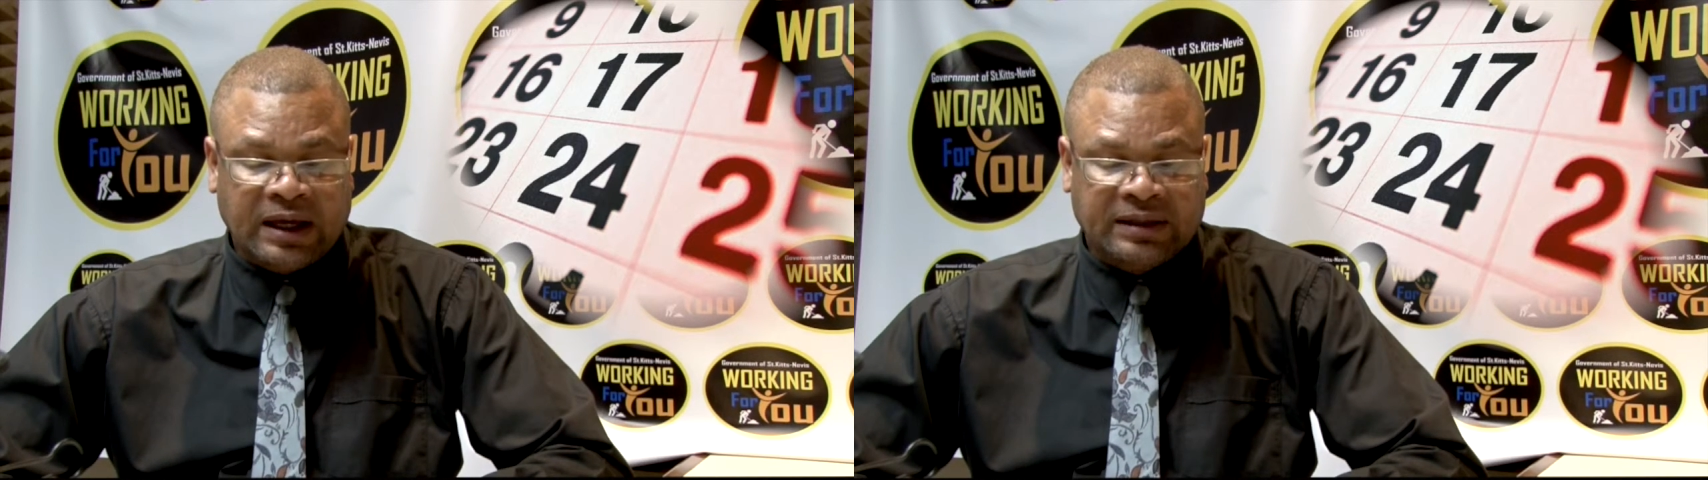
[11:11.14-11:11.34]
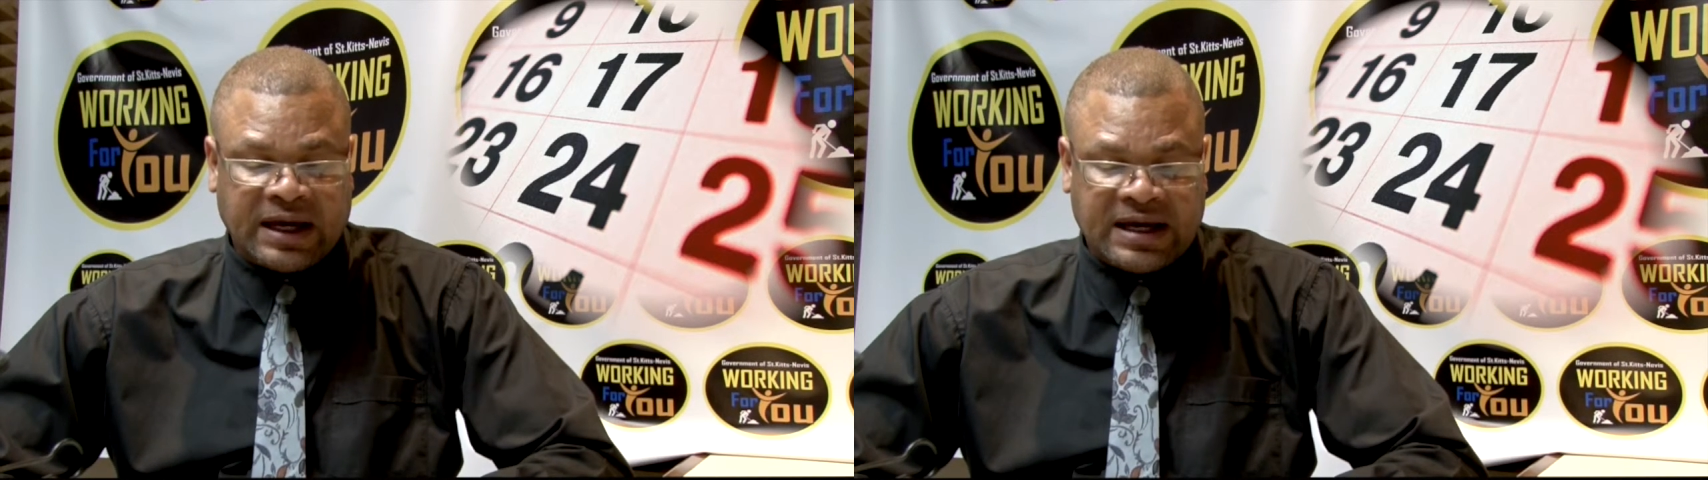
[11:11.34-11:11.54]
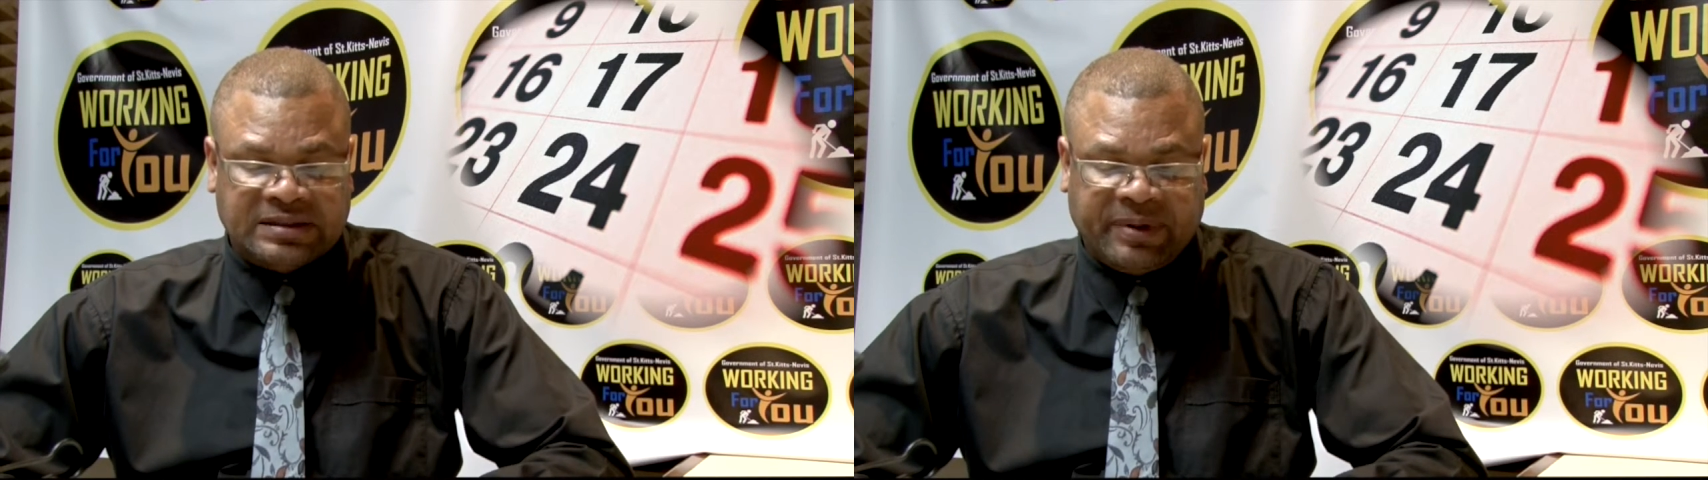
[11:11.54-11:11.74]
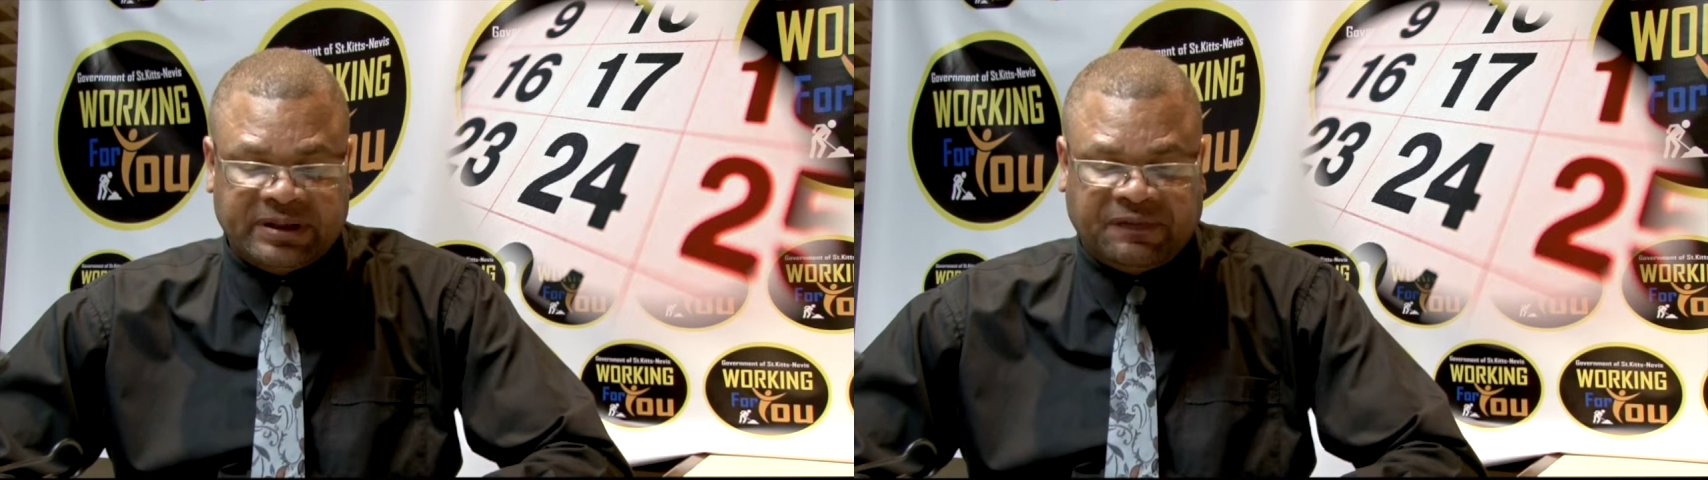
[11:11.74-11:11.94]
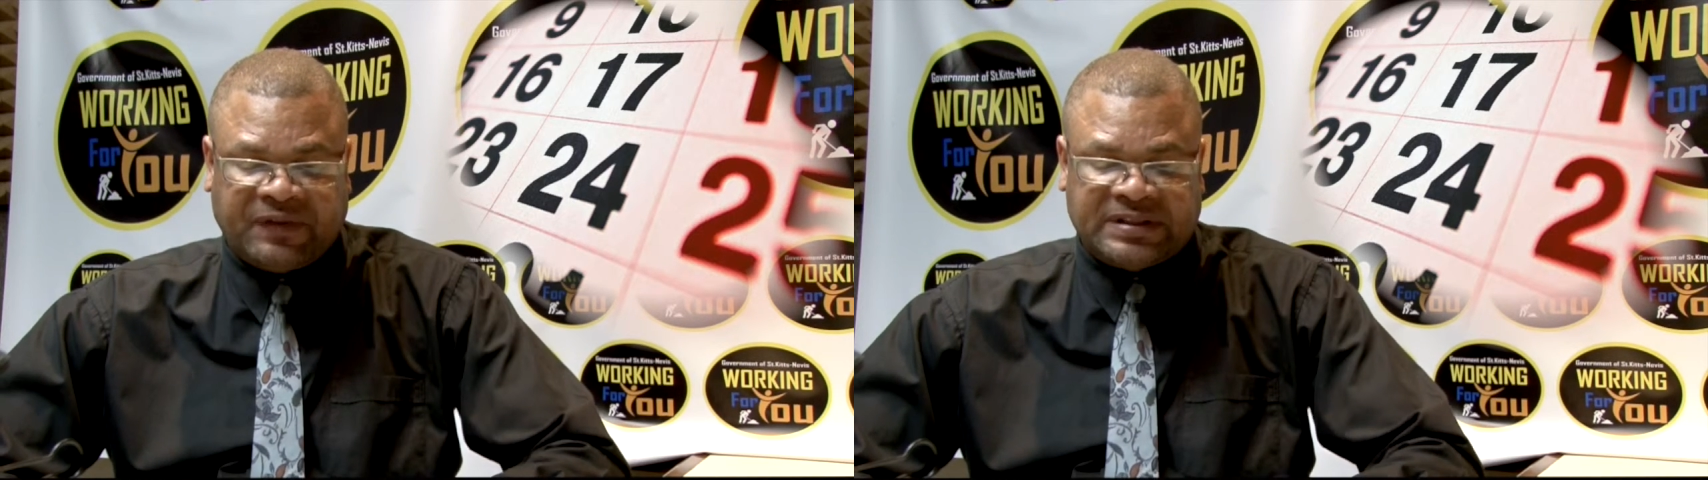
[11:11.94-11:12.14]
There has
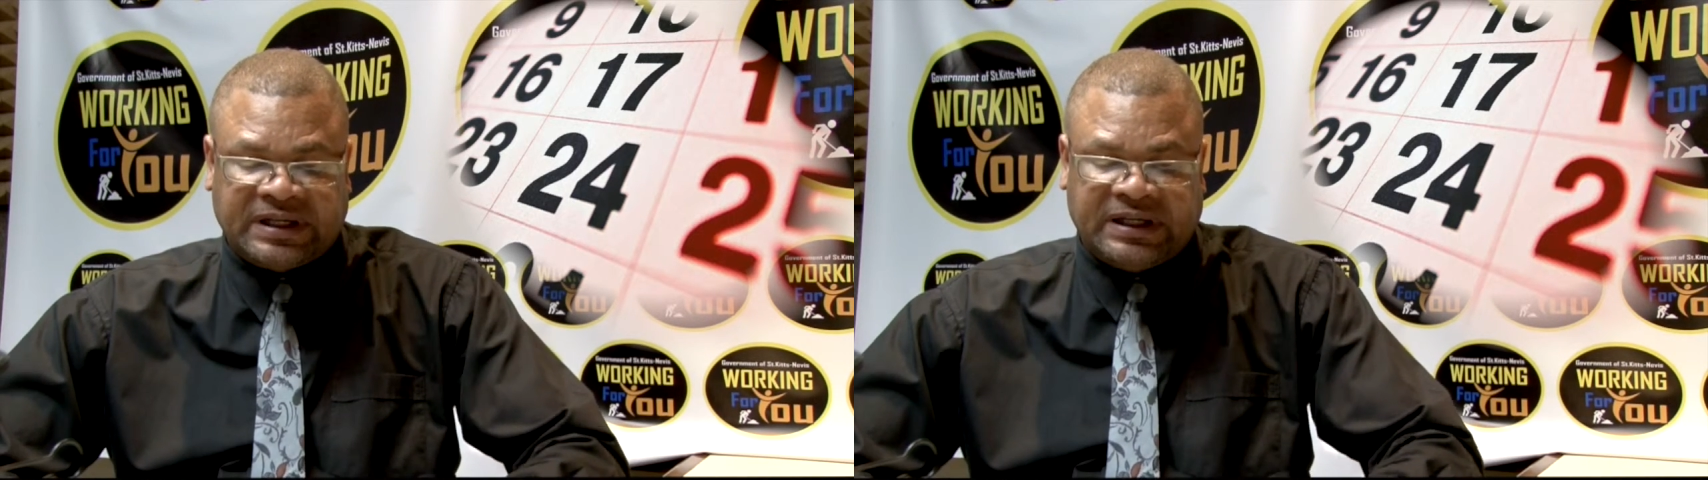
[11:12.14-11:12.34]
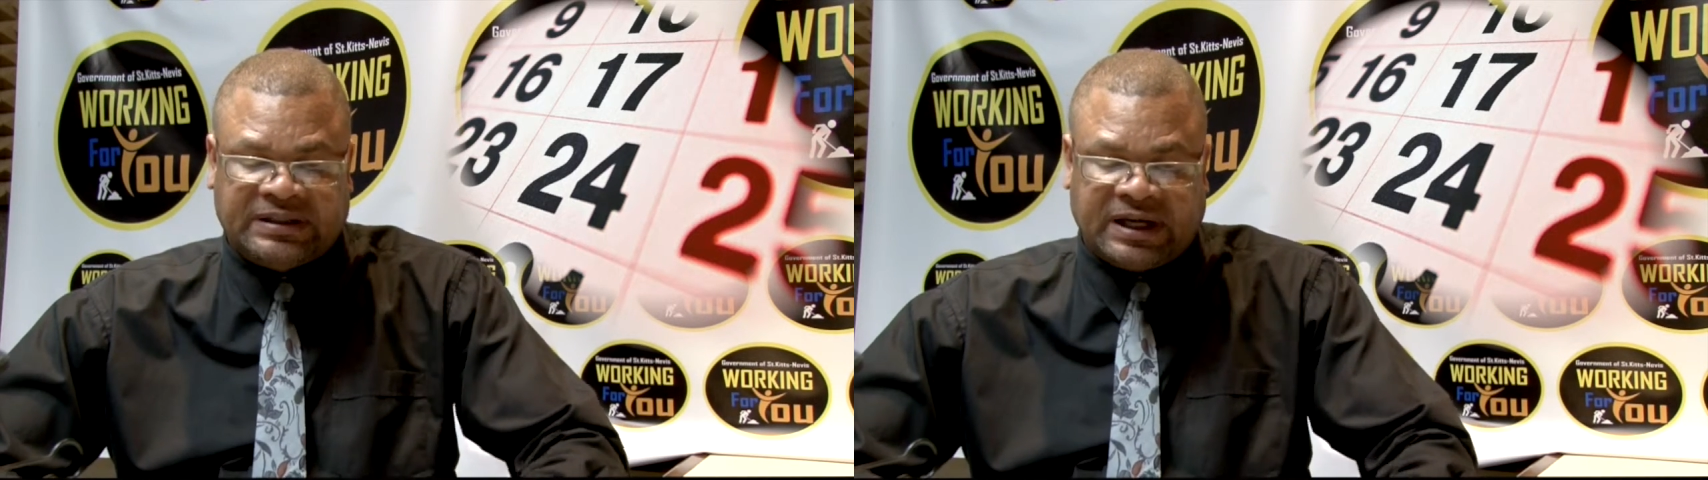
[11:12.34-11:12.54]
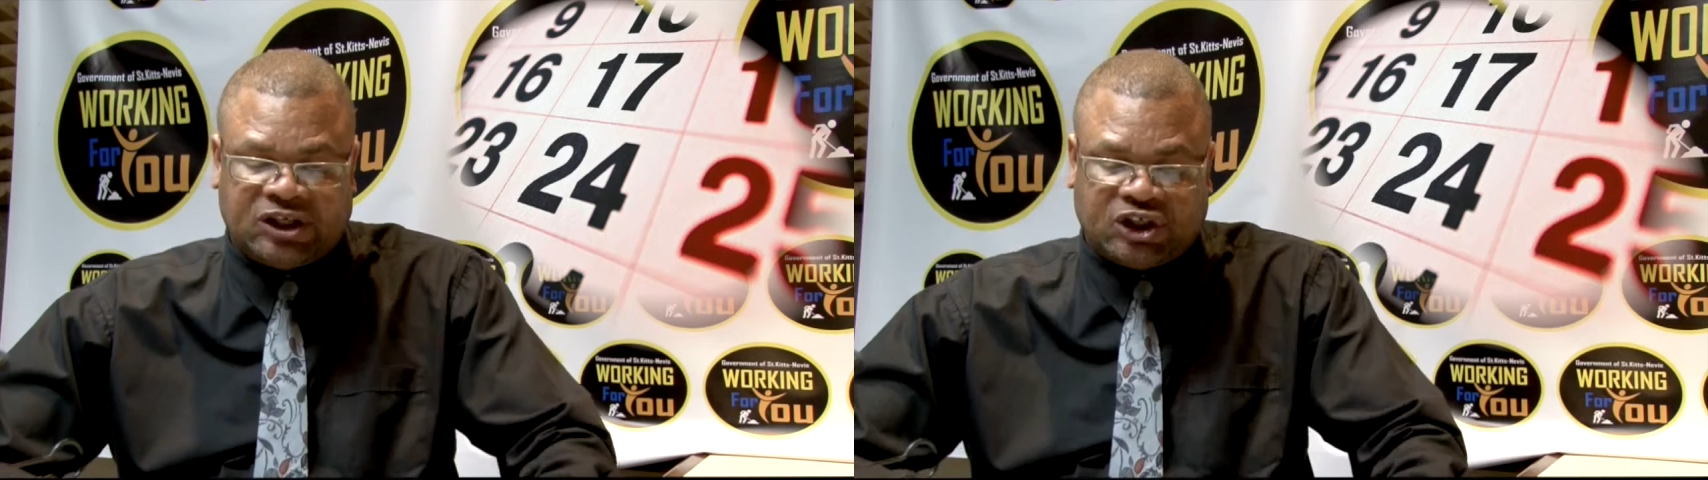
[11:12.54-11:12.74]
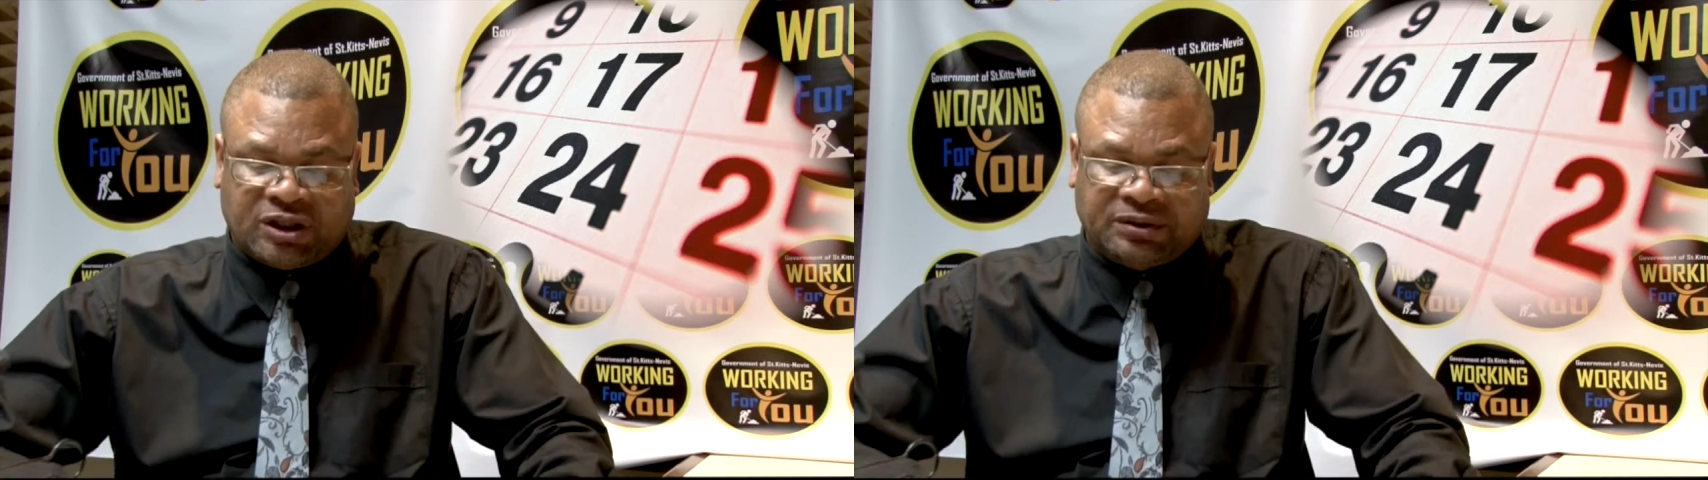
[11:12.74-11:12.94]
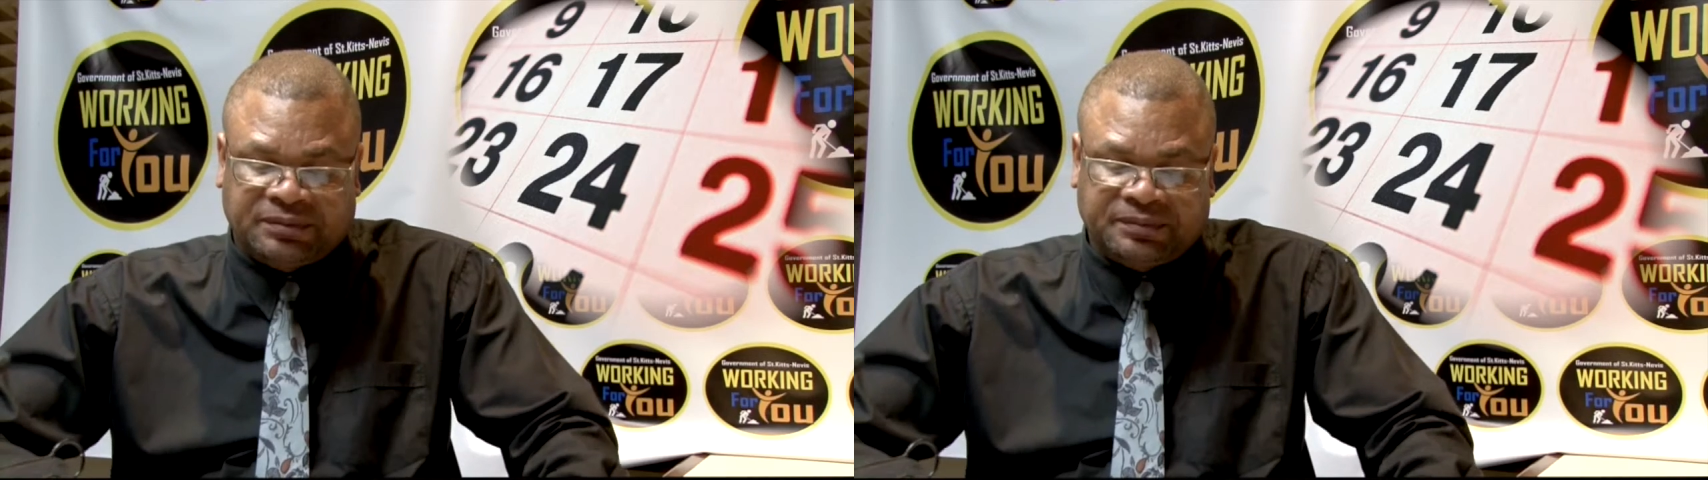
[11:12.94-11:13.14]
been the
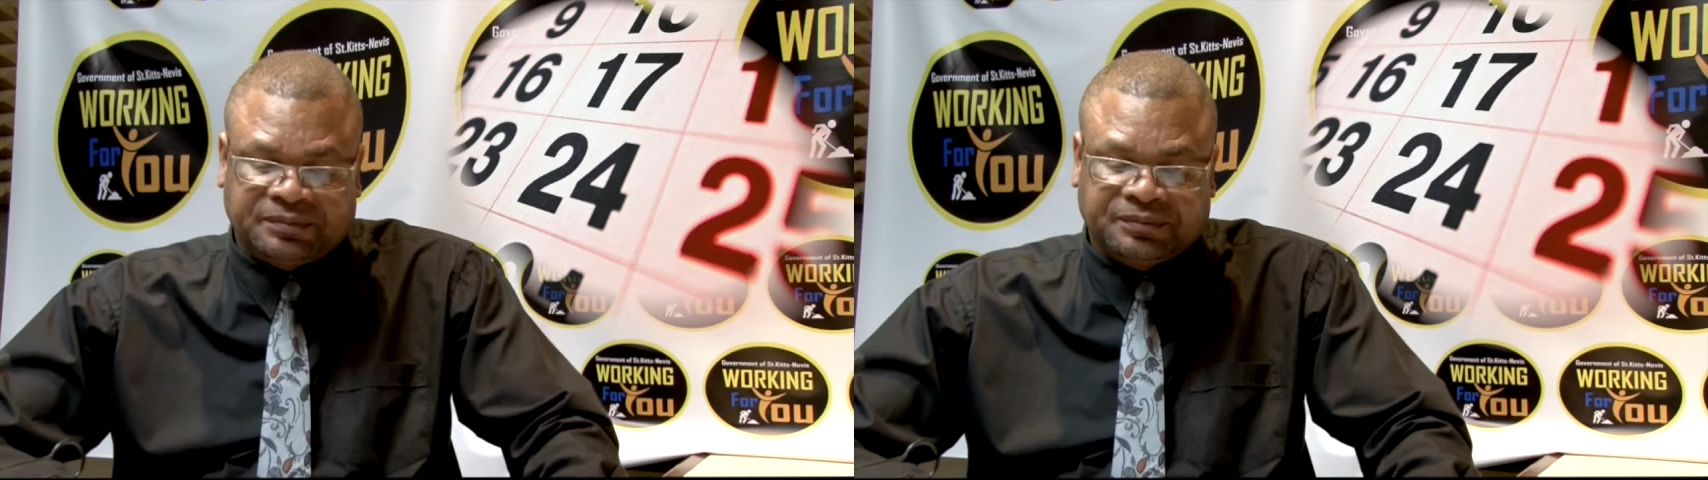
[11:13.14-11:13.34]
facilitation